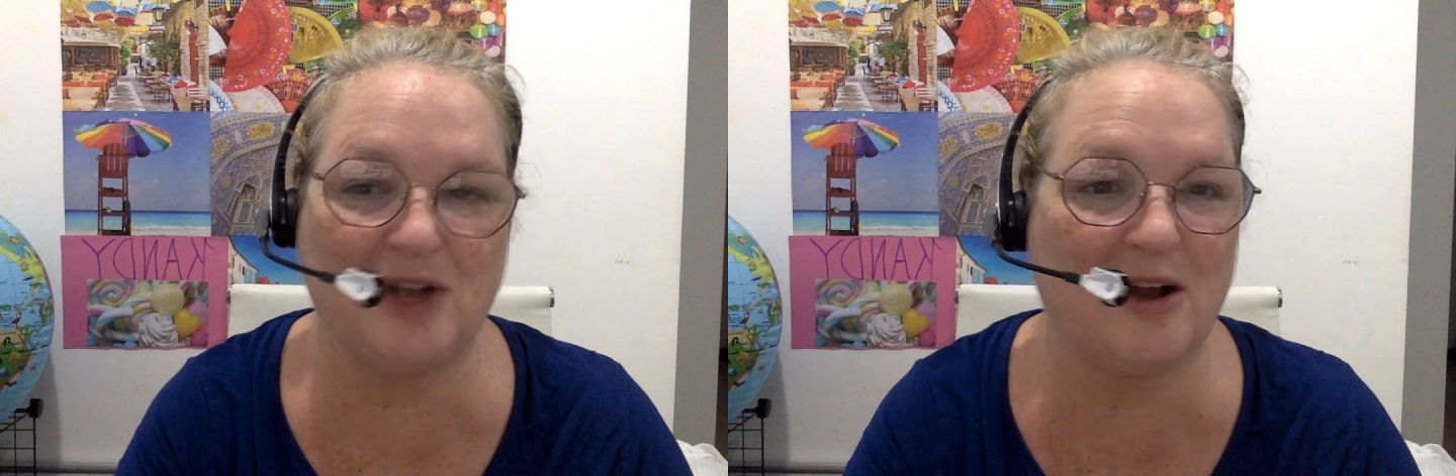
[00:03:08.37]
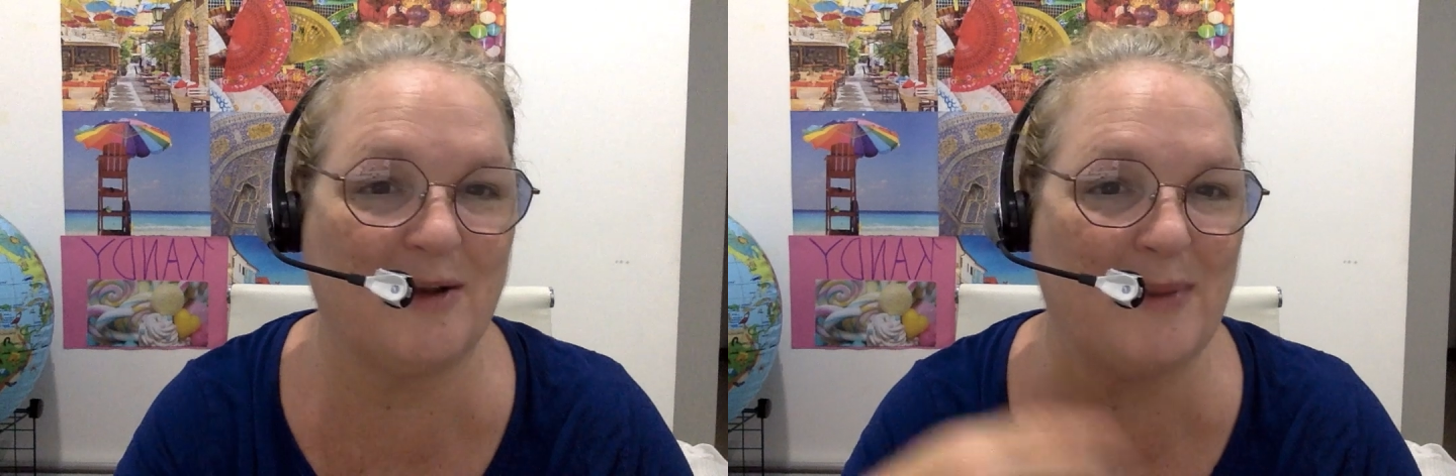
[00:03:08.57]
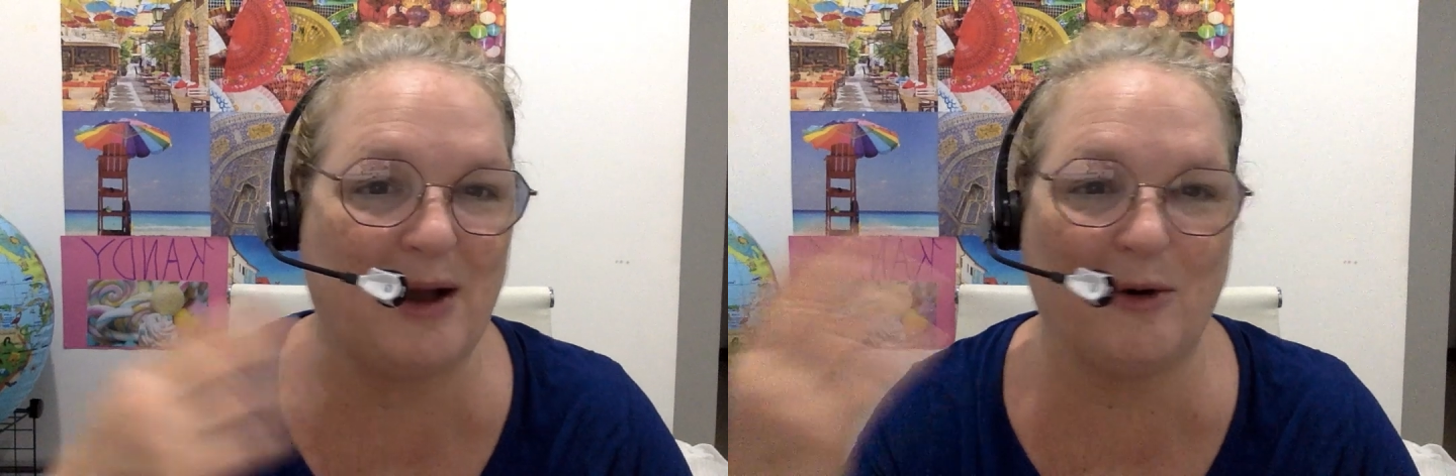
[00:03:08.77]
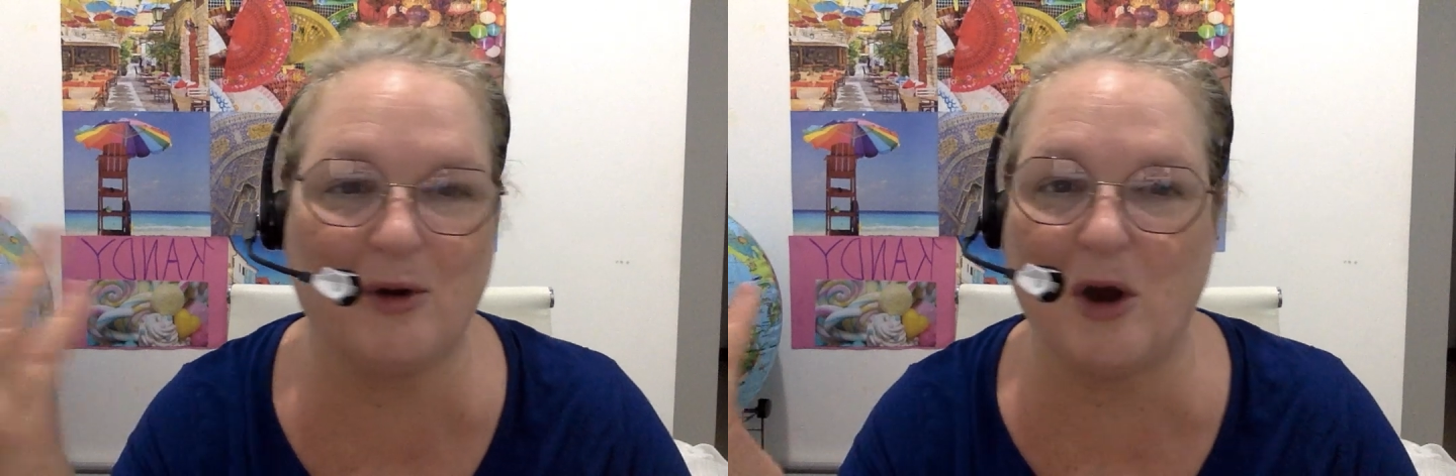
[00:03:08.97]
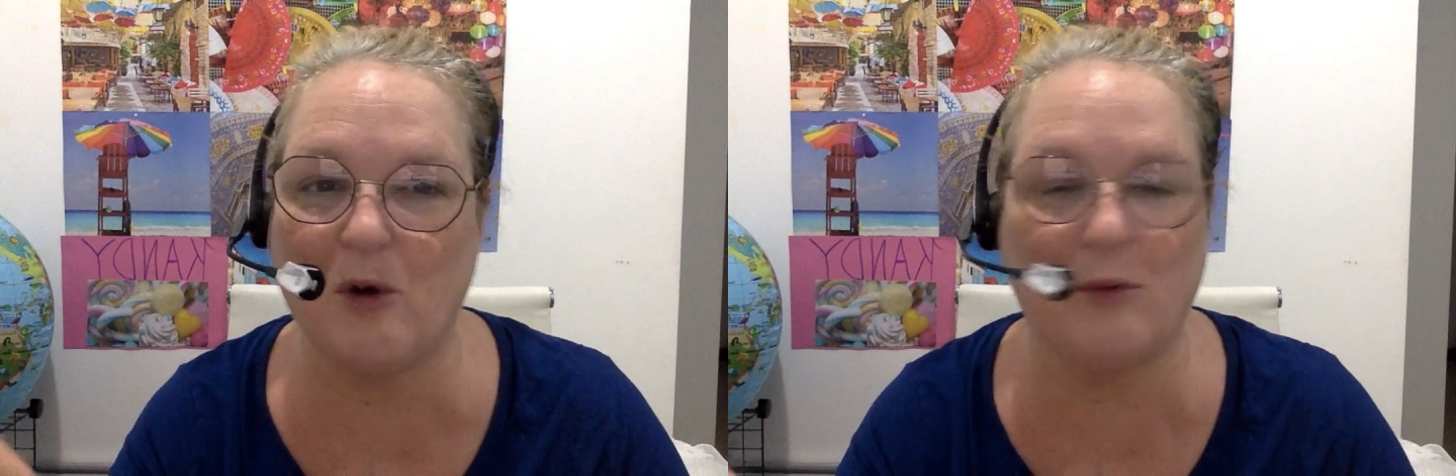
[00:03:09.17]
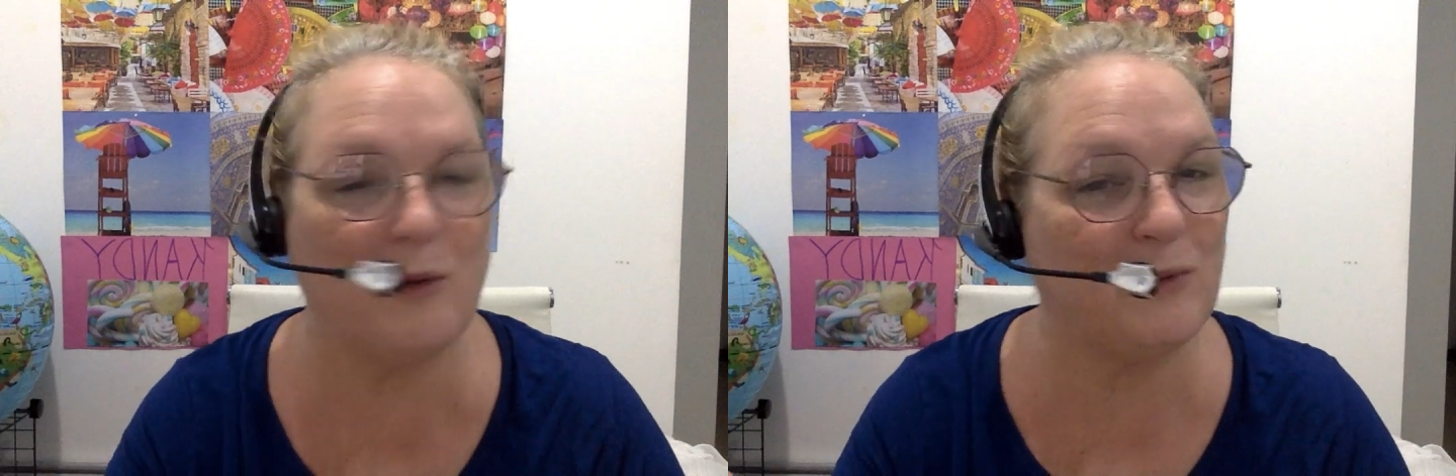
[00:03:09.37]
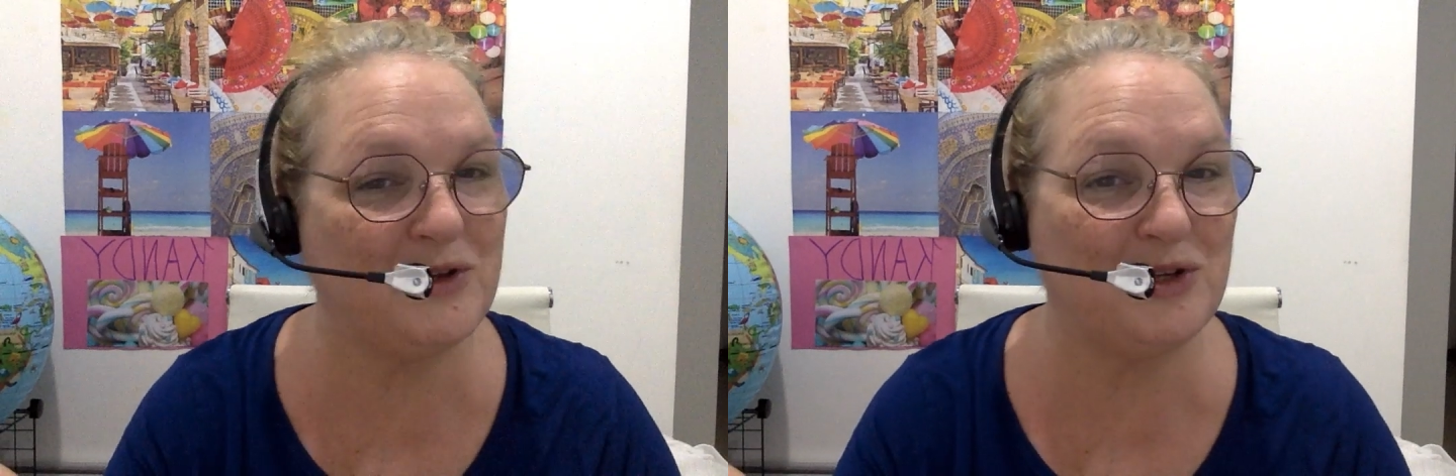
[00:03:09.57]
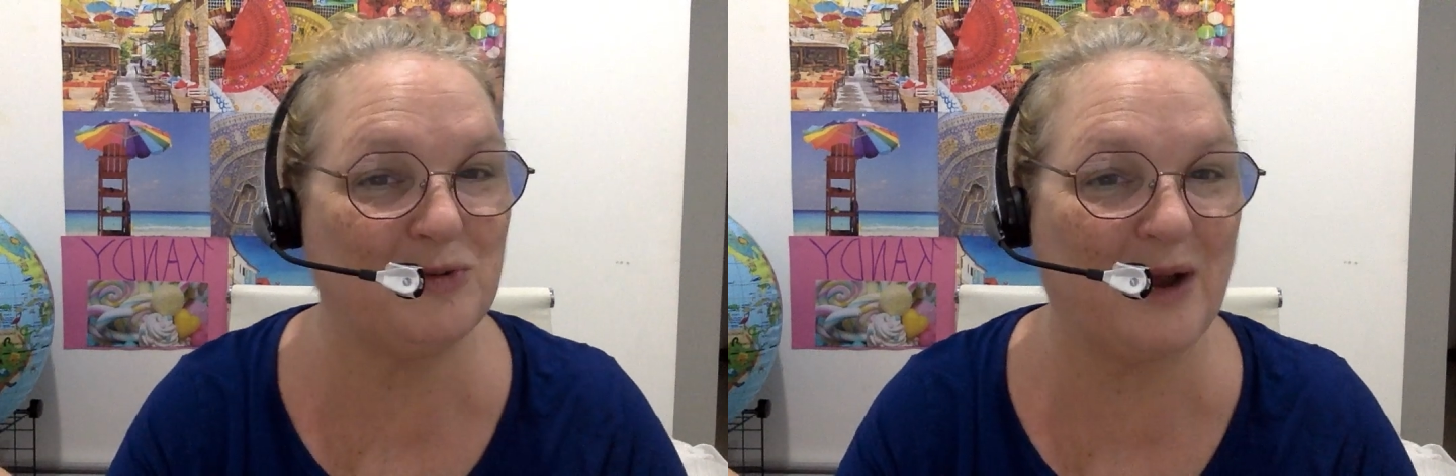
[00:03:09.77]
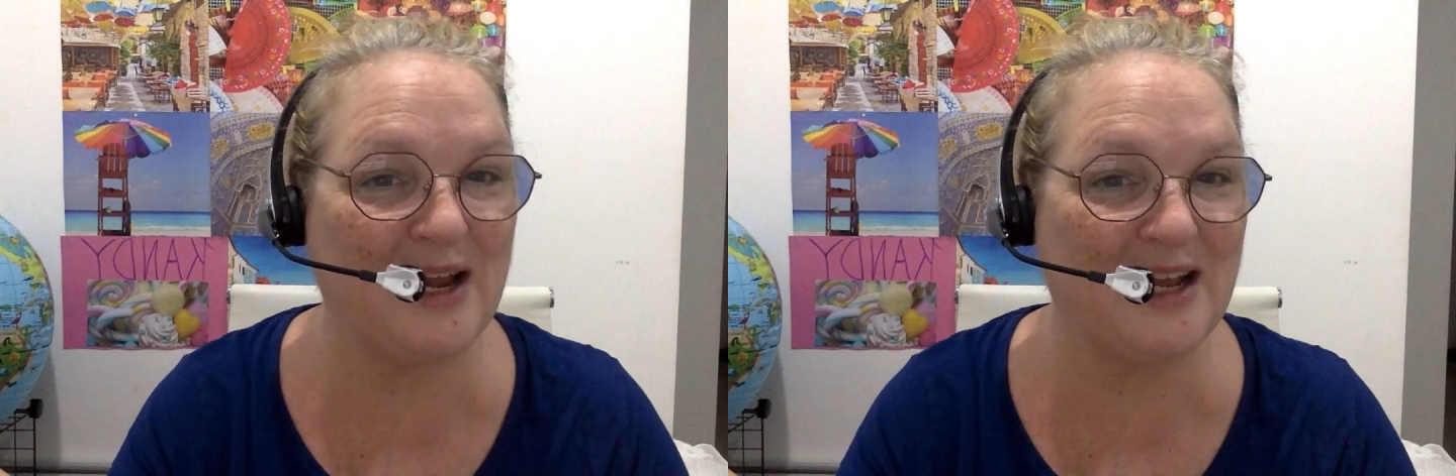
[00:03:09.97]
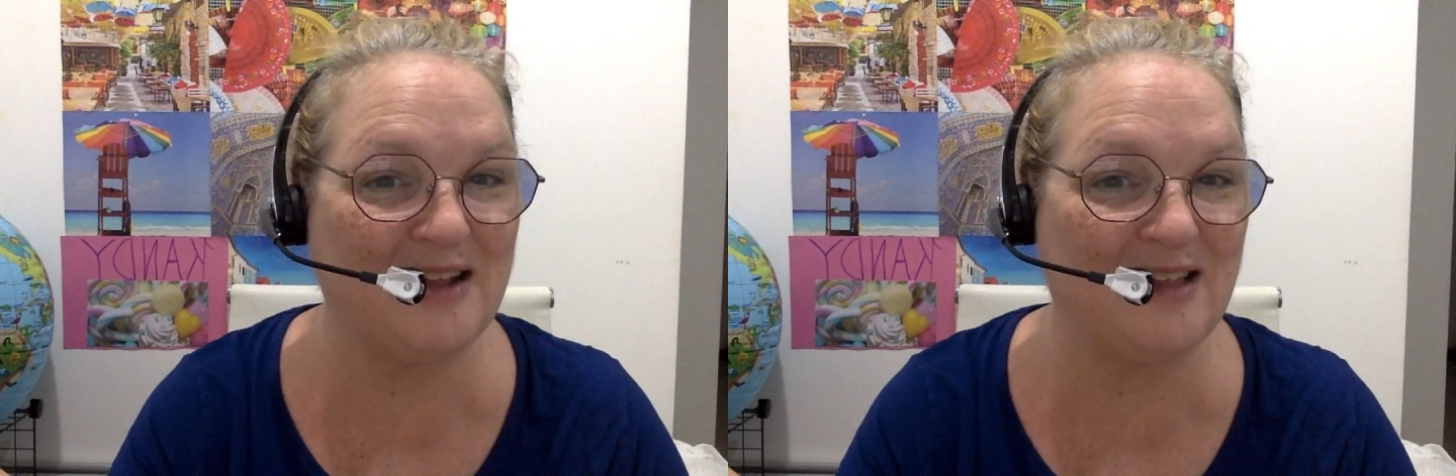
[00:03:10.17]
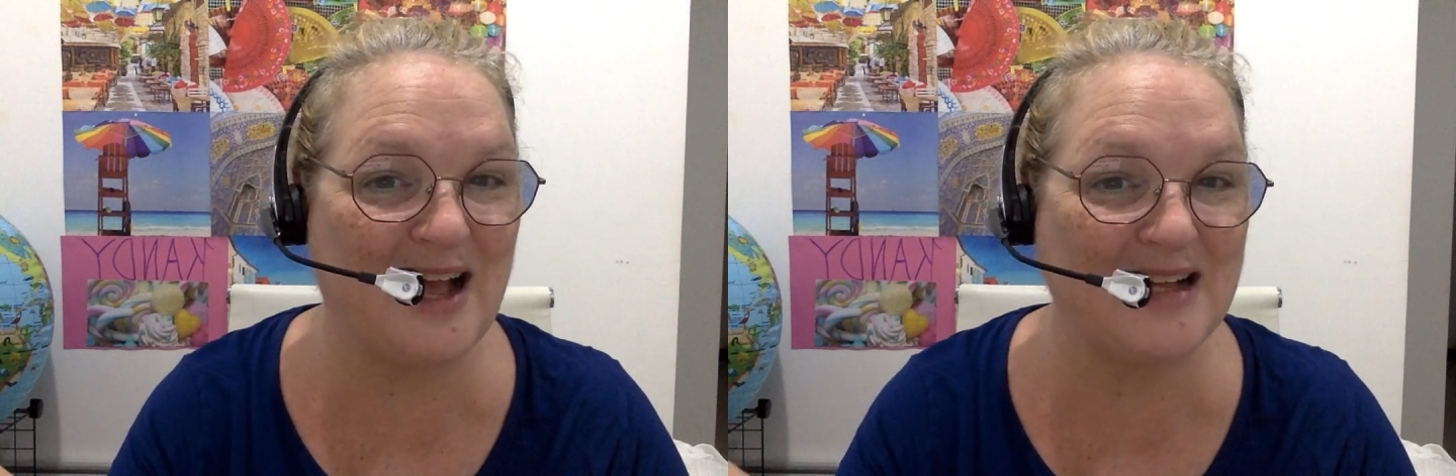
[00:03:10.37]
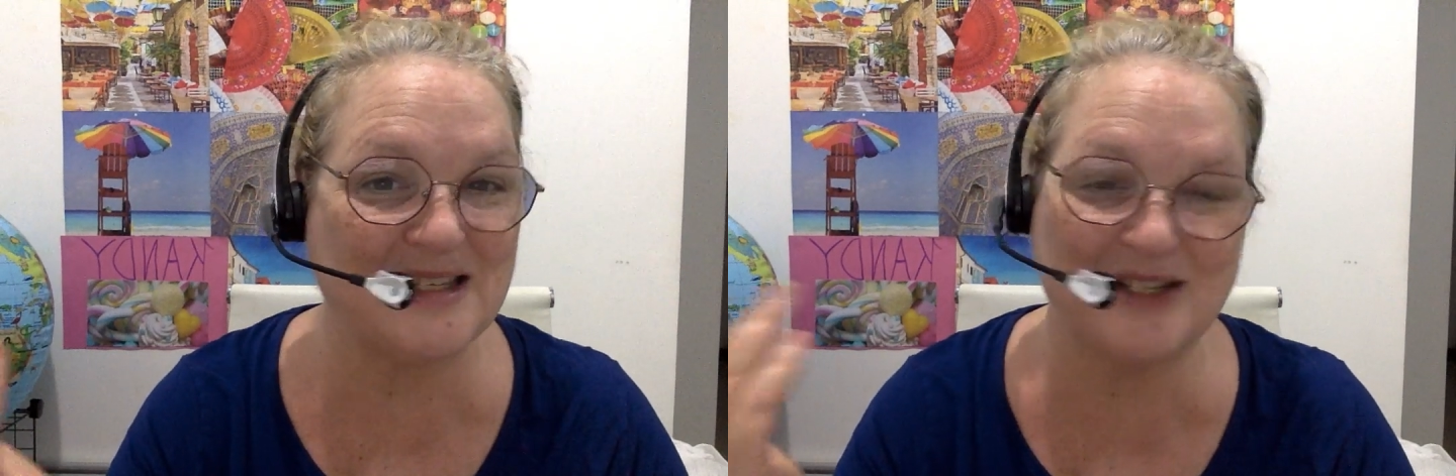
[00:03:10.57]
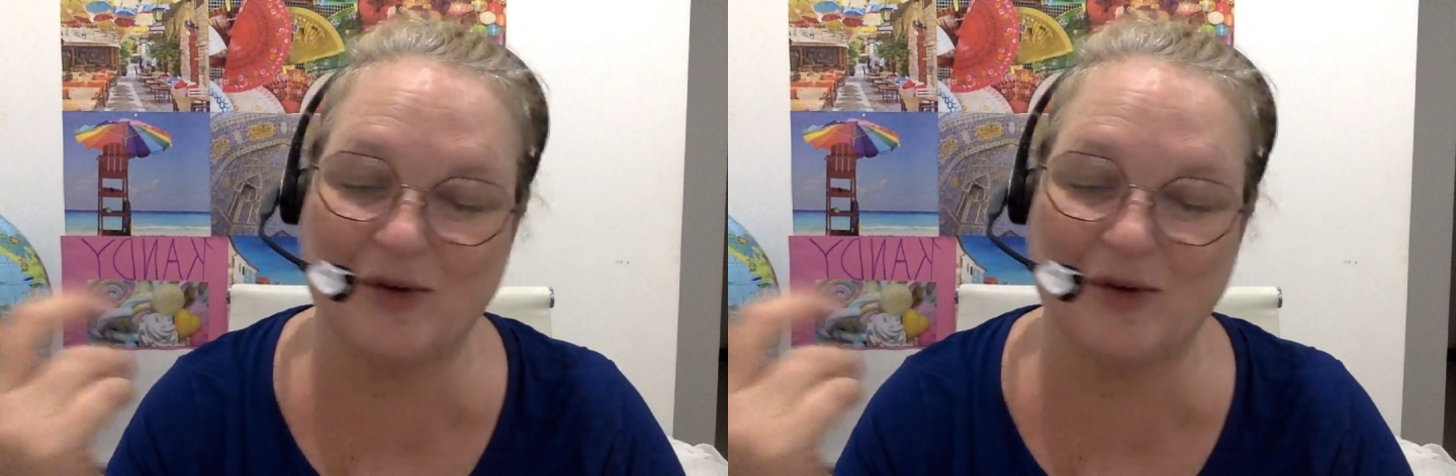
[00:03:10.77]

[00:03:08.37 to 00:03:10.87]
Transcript: talk about what we do right in class,